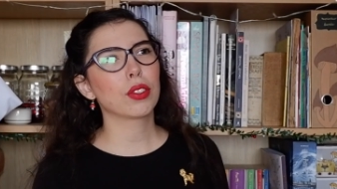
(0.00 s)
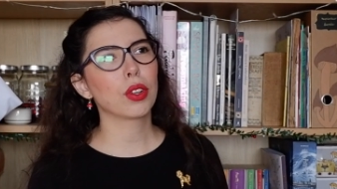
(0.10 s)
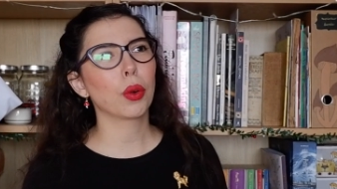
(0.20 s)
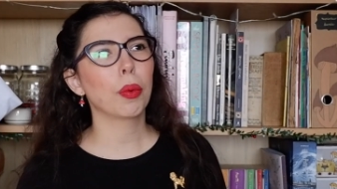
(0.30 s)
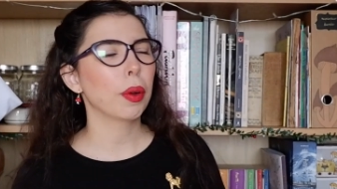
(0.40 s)

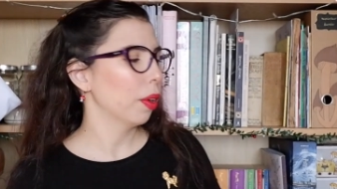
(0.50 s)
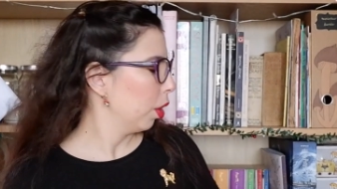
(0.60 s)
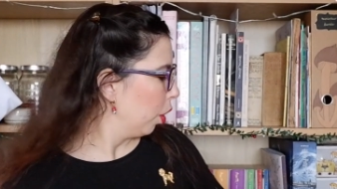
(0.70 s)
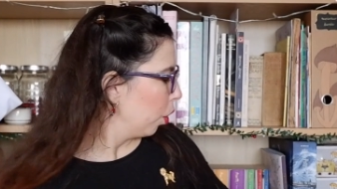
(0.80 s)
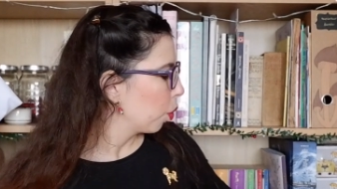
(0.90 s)
So
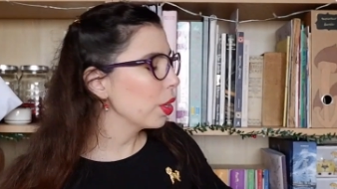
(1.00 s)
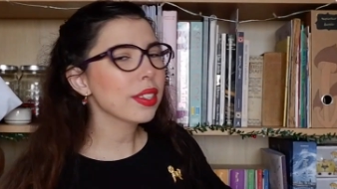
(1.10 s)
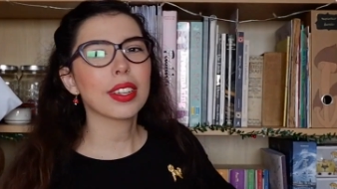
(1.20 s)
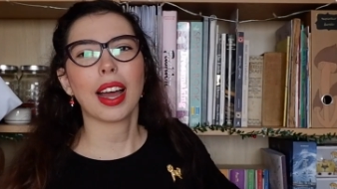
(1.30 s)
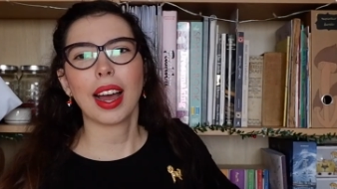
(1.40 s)
the
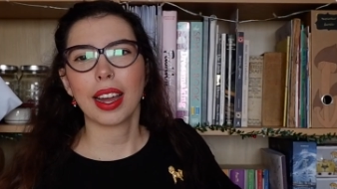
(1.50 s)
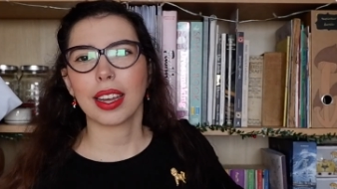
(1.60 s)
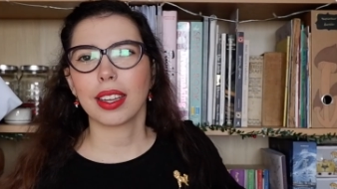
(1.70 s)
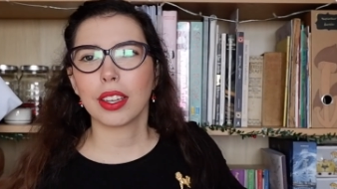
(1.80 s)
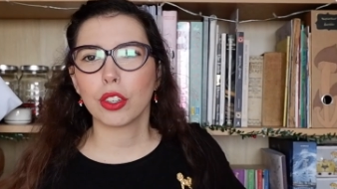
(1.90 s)
reason
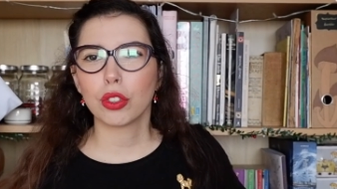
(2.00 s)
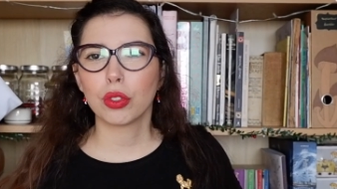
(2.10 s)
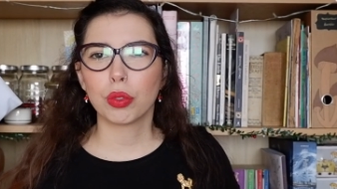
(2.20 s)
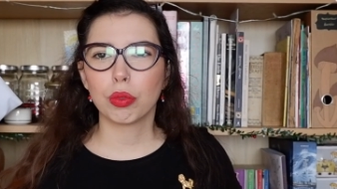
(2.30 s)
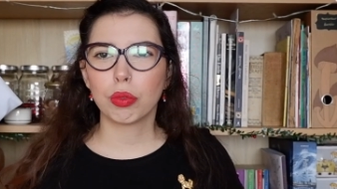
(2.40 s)
I
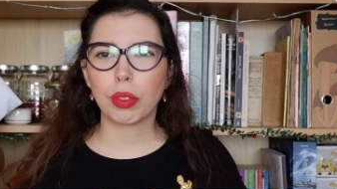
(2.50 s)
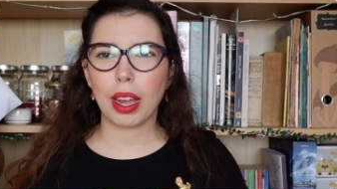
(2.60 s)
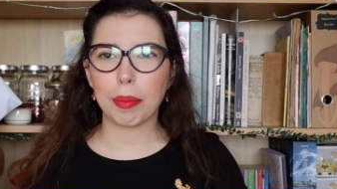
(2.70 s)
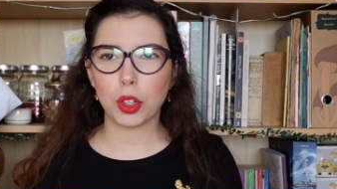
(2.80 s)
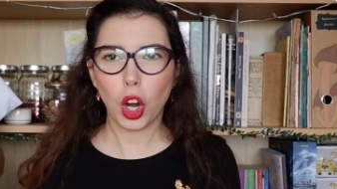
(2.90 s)

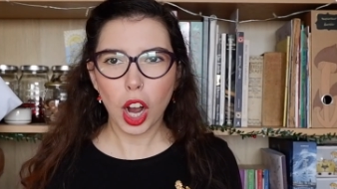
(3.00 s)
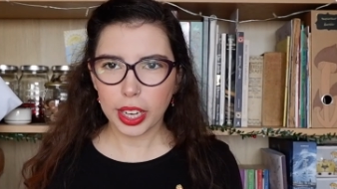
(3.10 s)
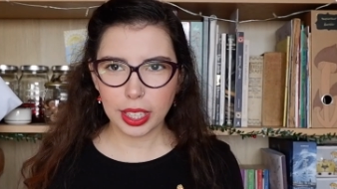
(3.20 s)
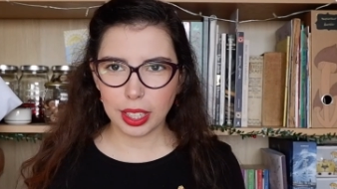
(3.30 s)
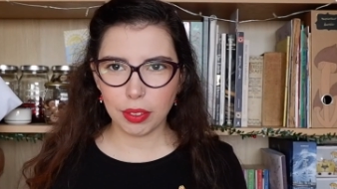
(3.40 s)
am
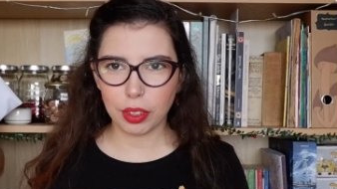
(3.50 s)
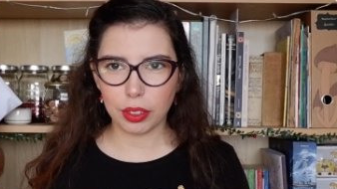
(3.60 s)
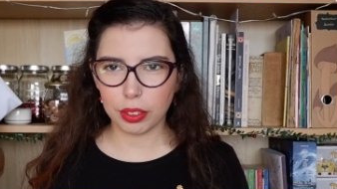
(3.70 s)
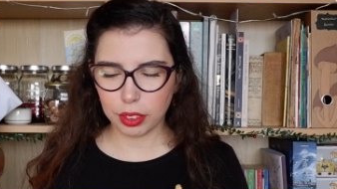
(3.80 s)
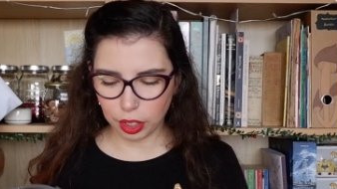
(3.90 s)
talking
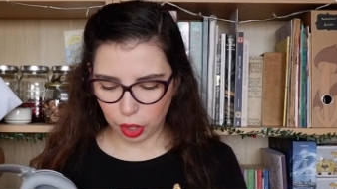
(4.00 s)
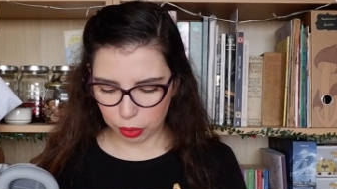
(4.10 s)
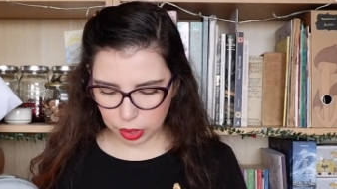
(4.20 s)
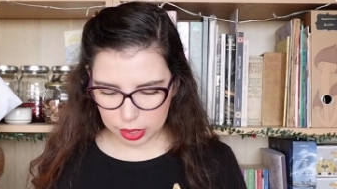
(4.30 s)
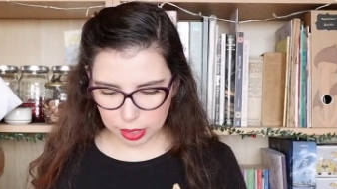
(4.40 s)
even, you
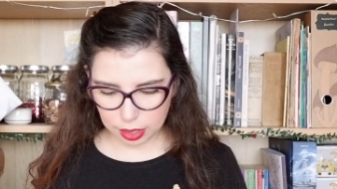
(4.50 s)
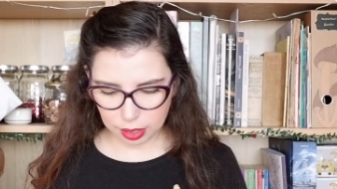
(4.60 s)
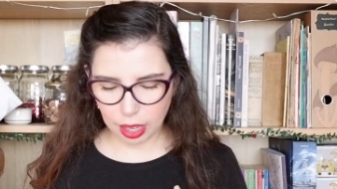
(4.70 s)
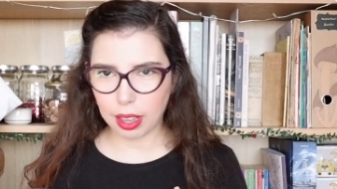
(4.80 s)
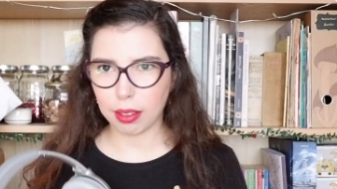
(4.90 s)
know, this is
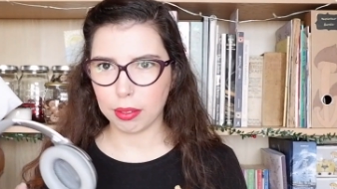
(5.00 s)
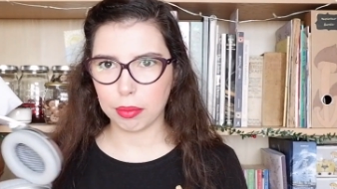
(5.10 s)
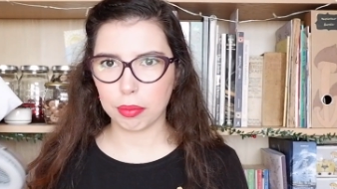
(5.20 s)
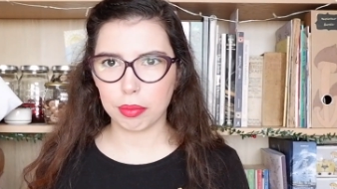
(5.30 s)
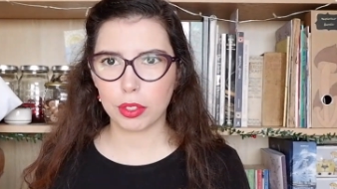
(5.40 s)
a
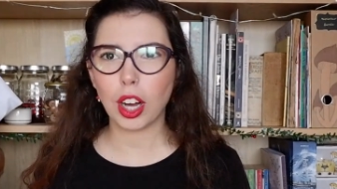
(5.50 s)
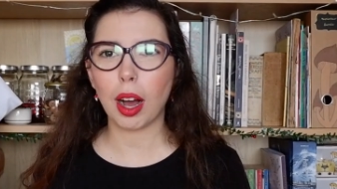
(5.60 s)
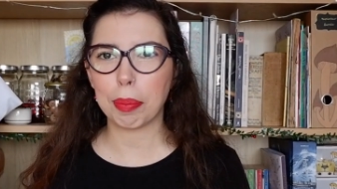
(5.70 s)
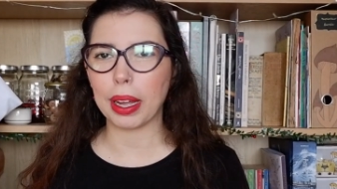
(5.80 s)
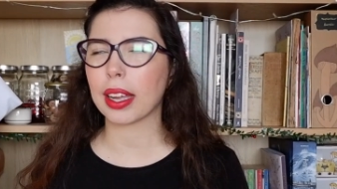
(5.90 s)

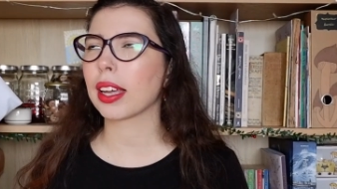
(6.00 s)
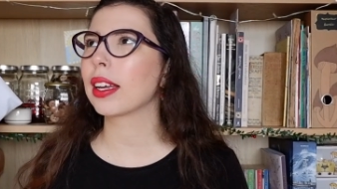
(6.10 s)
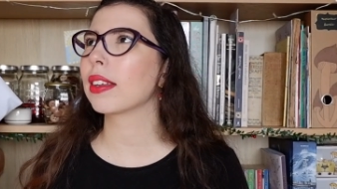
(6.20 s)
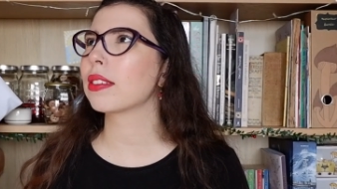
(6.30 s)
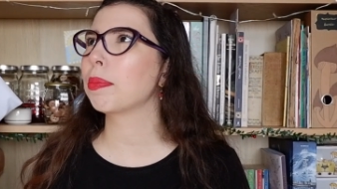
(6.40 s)
topic
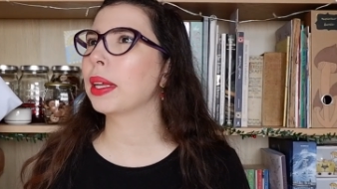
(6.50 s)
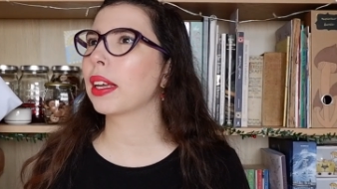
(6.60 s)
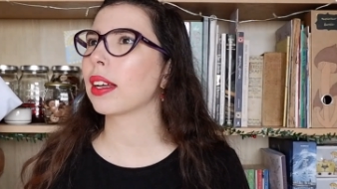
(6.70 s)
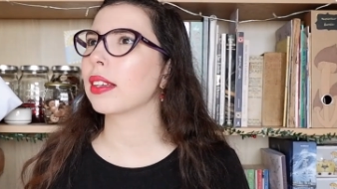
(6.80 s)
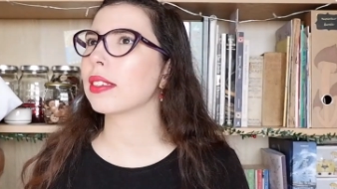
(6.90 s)
is
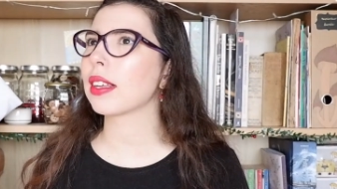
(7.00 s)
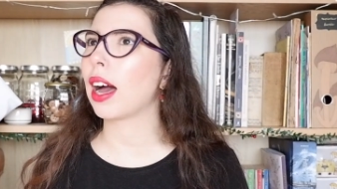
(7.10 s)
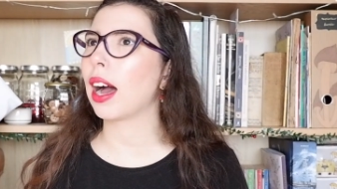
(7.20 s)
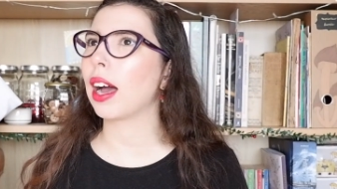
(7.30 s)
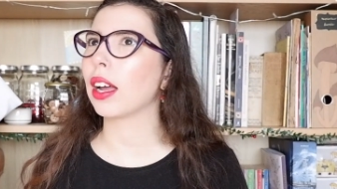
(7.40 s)
because
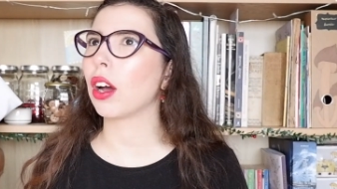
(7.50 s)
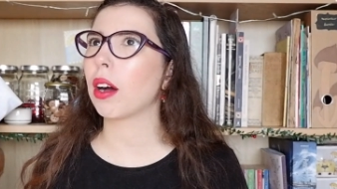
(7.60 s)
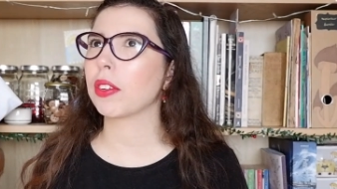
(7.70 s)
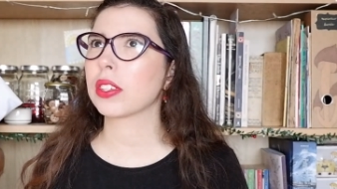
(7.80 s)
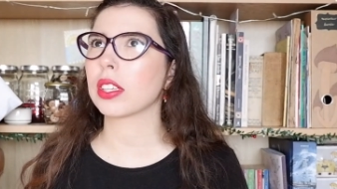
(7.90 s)
I
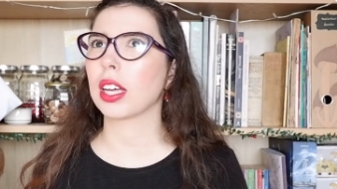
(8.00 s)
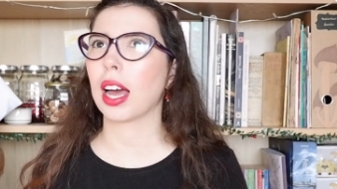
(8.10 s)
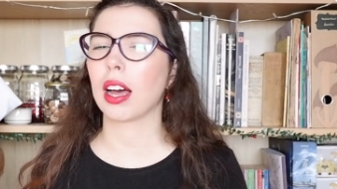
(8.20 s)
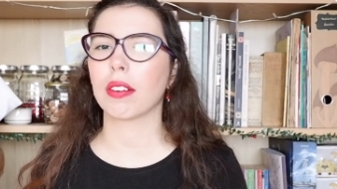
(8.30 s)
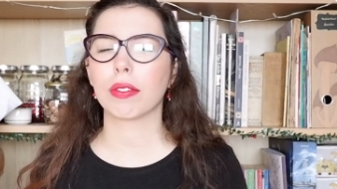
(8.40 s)
obviously
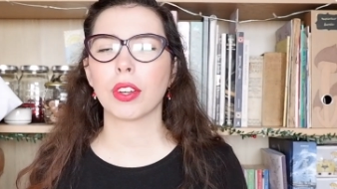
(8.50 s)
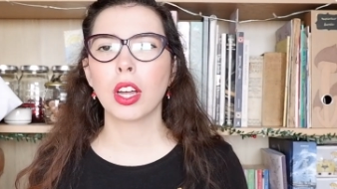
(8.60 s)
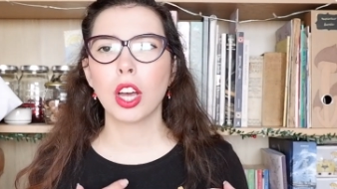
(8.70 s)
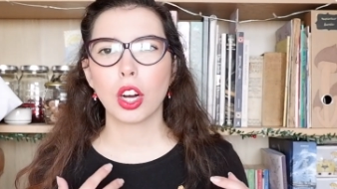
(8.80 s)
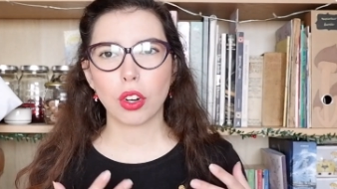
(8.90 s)
have
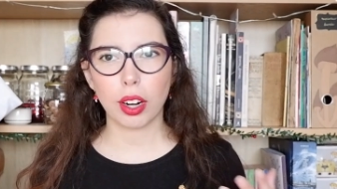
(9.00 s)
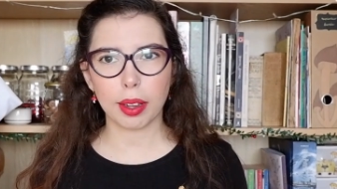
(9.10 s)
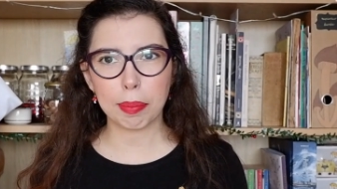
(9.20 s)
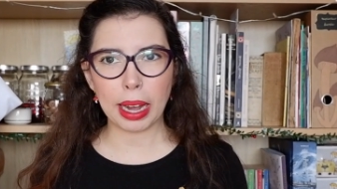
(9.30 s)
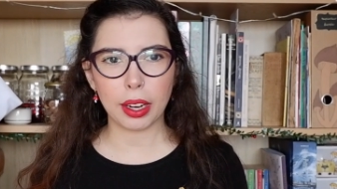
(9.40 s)

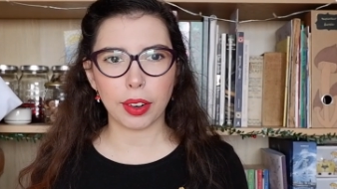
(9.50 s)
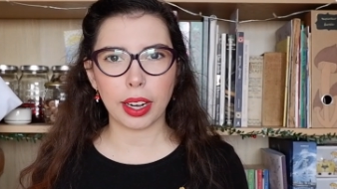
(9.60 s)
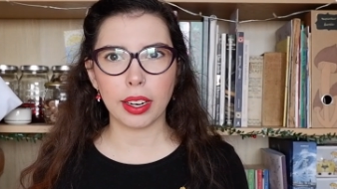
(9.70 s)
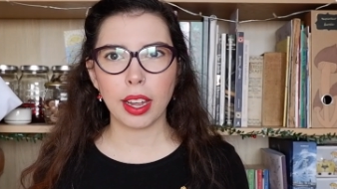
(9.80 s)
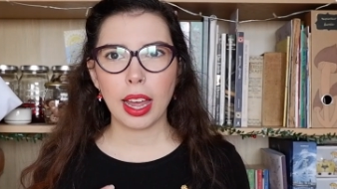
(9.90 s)
chronic
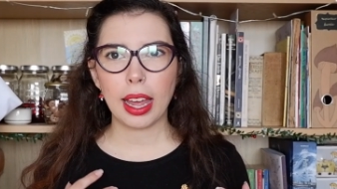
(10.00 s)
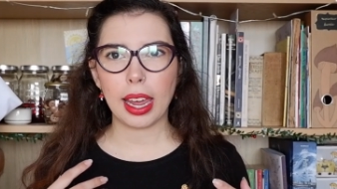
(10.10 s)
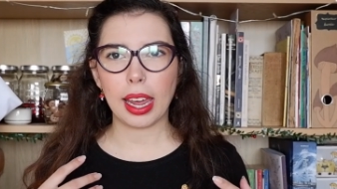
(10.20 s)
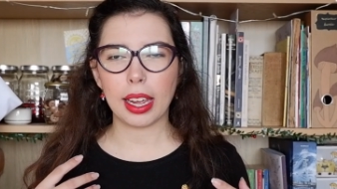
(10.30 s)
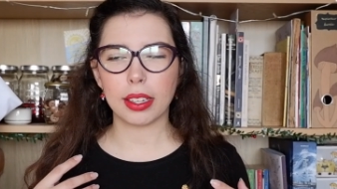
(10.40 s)
migraine,
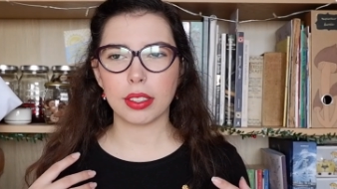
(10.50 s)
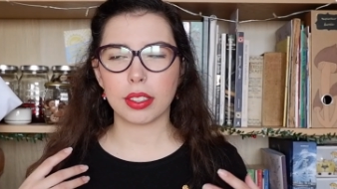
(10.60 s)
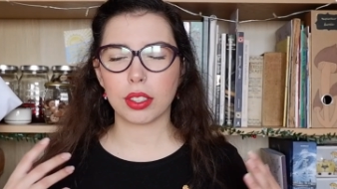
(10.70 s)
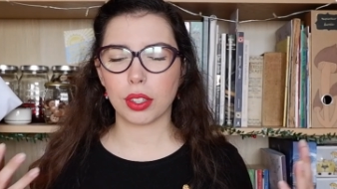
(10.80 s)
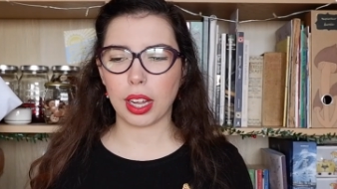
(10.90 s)

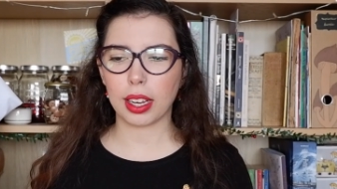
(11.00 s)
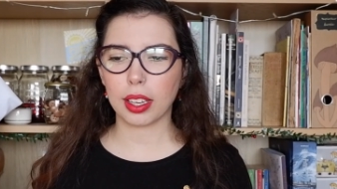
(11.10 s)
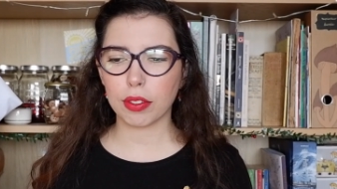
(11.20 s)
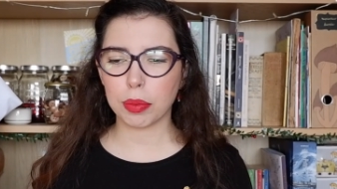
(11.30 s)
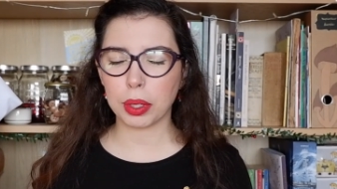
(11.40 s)
and so that
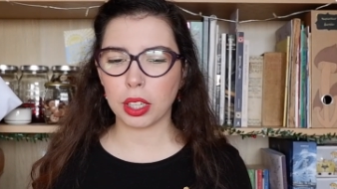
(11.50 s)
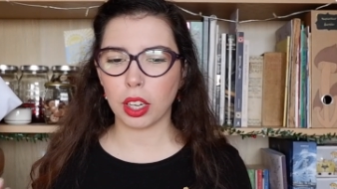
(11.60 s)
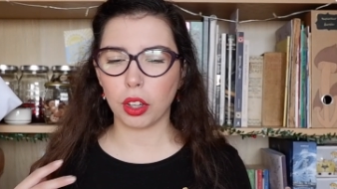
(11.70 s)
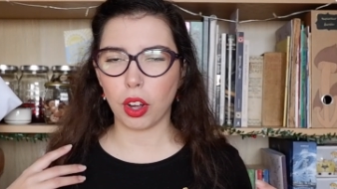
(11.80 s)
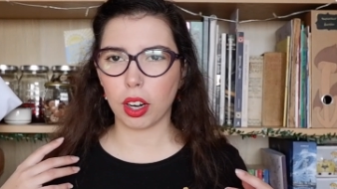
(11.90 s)
gives
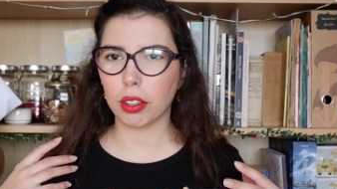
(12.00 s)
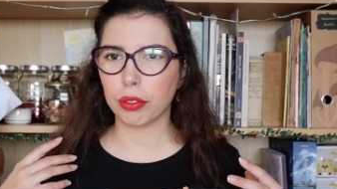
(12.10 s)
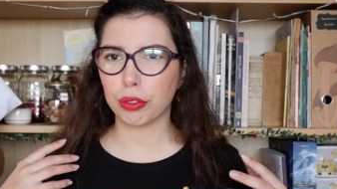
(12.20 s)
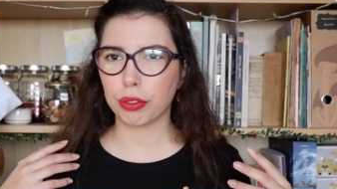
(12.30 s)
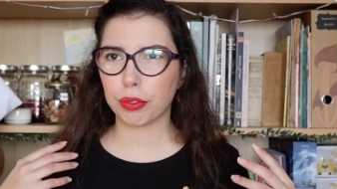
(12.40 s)
me a lot of